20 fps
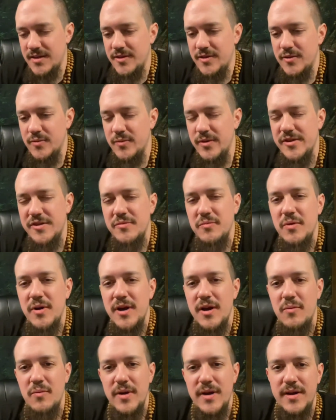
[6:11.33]
the reason why
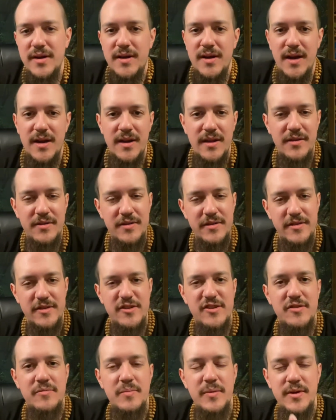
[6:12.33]
I went kind of into this
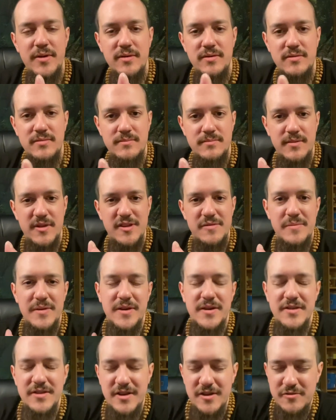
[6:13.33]
spiel is
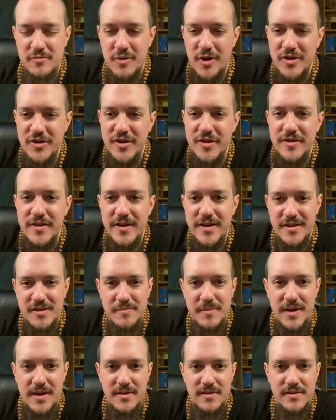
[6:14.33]
because I was watching The
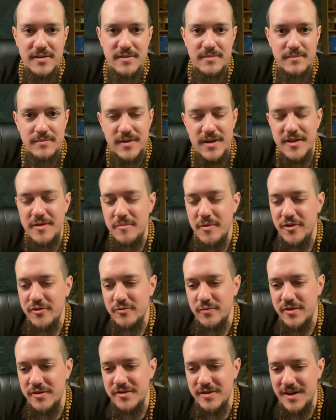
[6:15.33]
Expanse, and the most
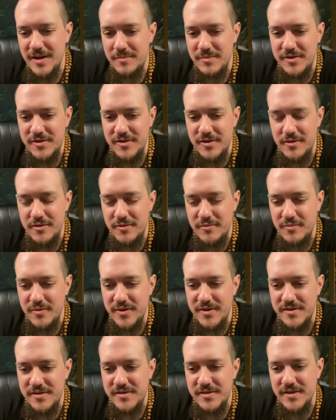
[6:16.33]
recent episode
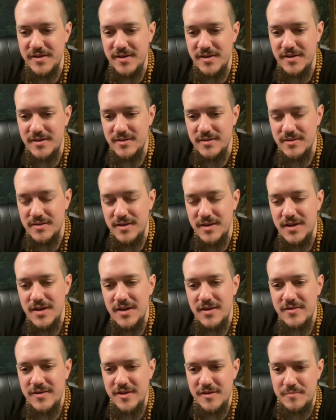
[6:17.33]
was uh,
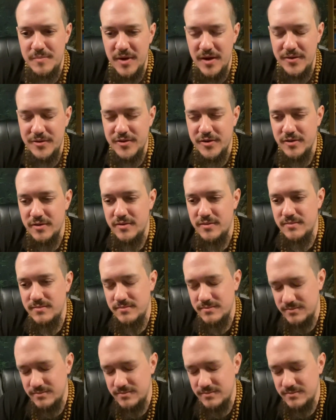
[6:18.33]
this belter